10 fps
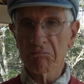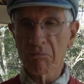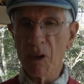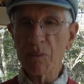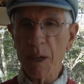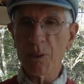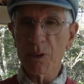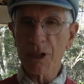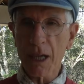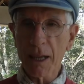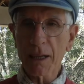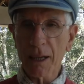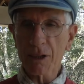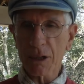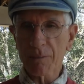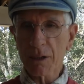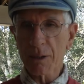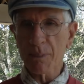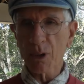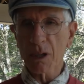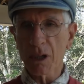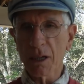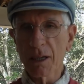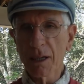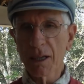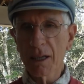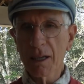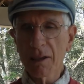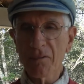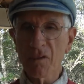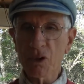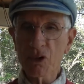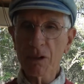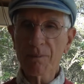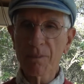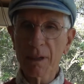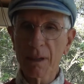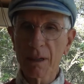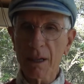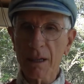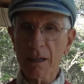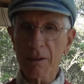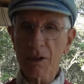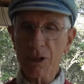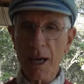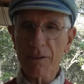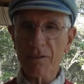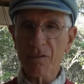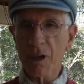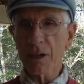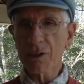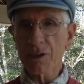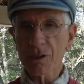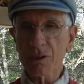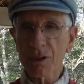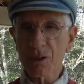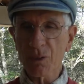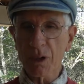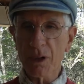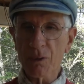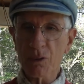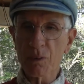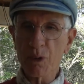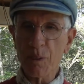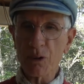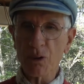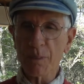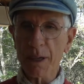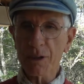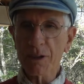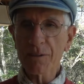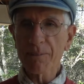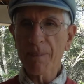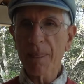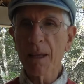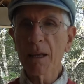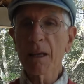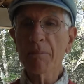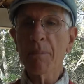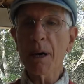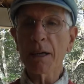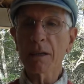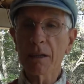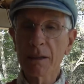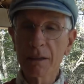most people would say that's a pretty good vision. The south of France is one of those special places, but